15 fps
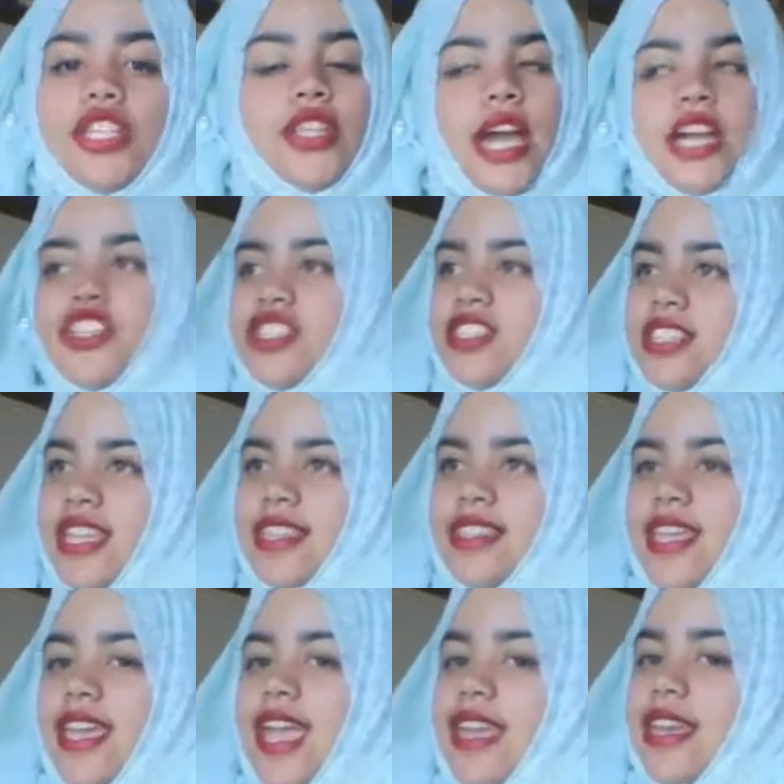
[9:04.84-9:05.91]
So I just sat
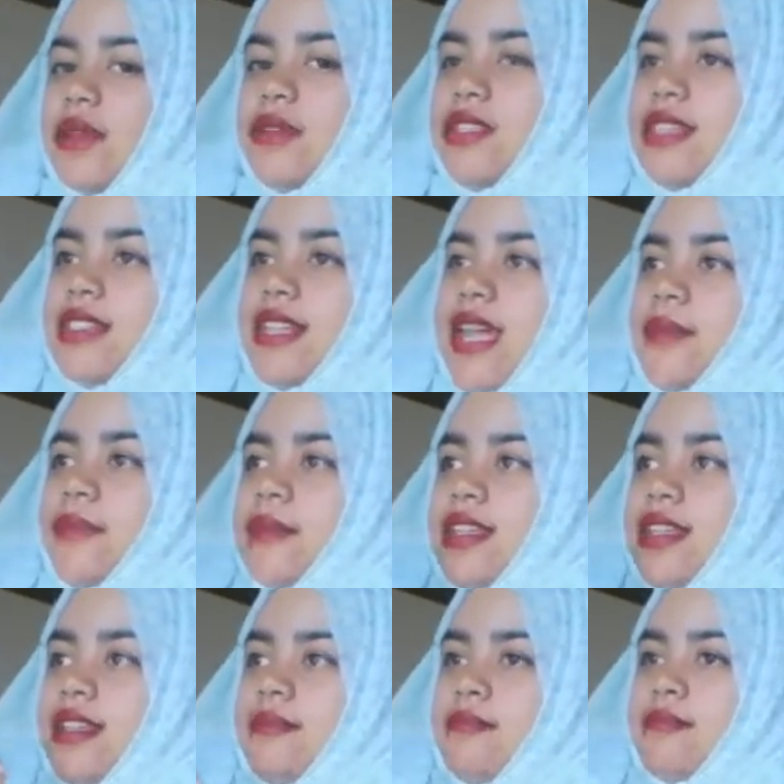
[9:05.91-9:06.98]
there and I was just like
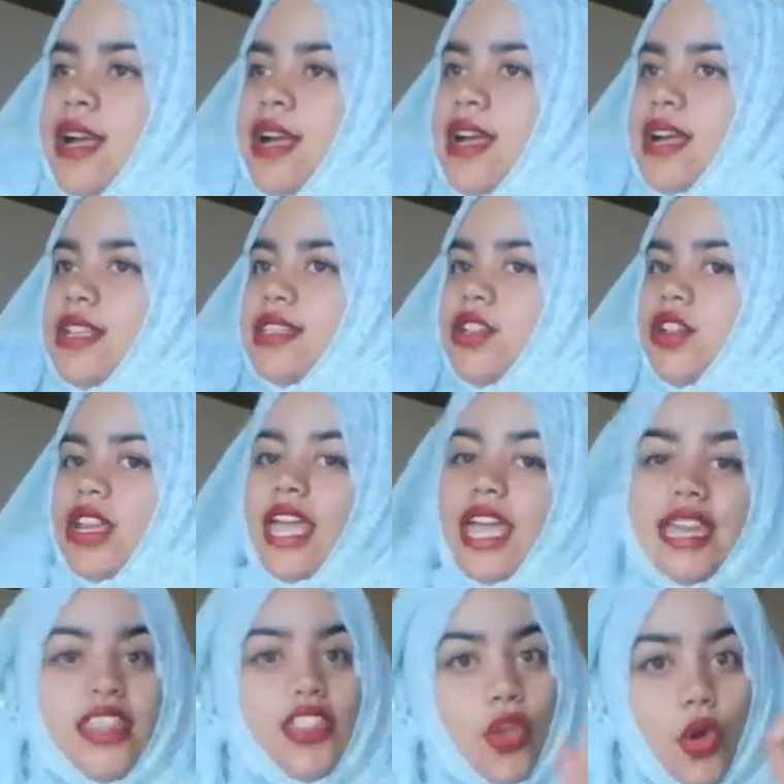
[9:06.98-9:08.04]
eating my ass slowly,
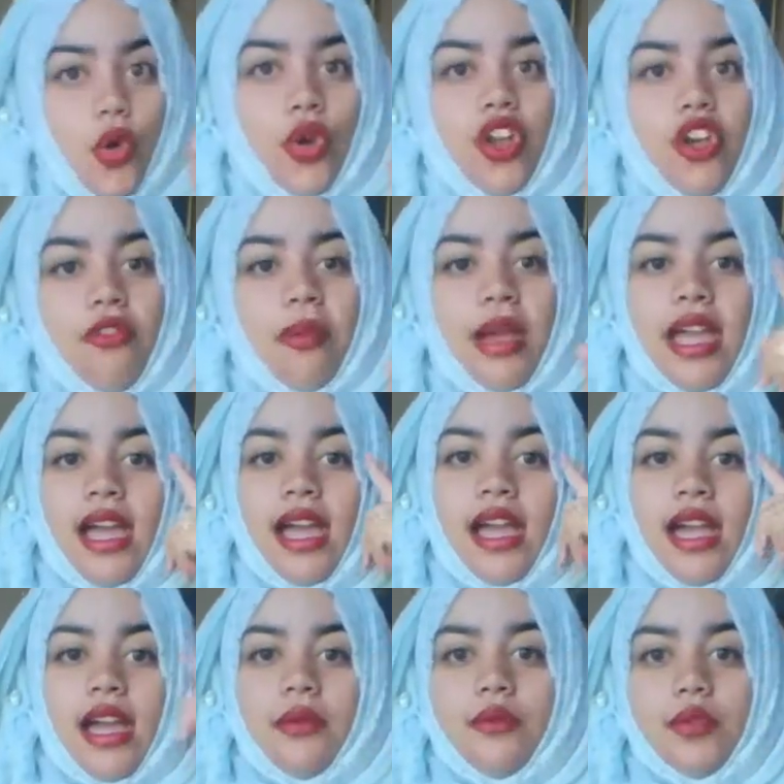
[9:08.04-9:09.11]
and in the corner of my eye
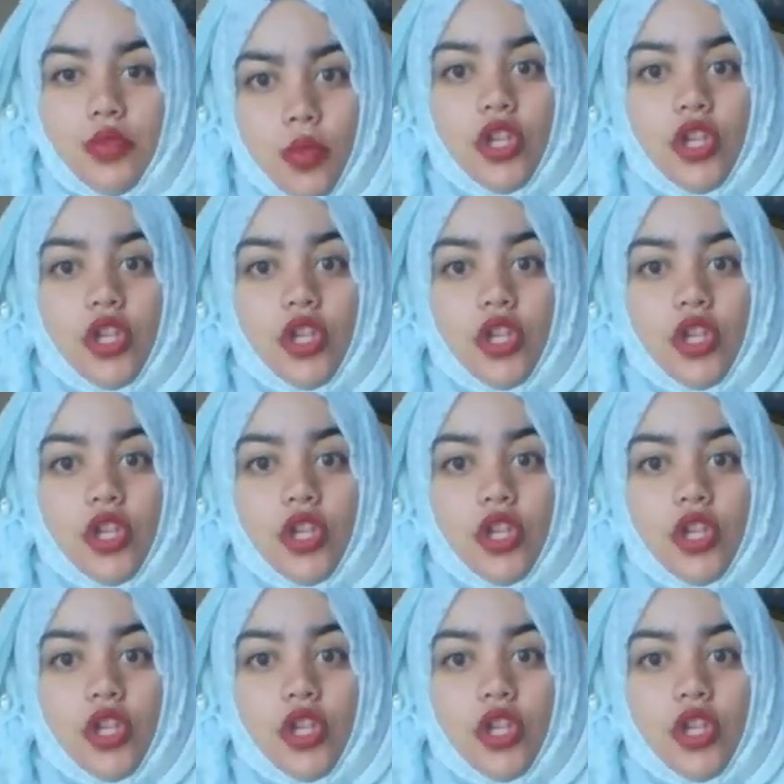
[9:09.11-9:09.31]
I was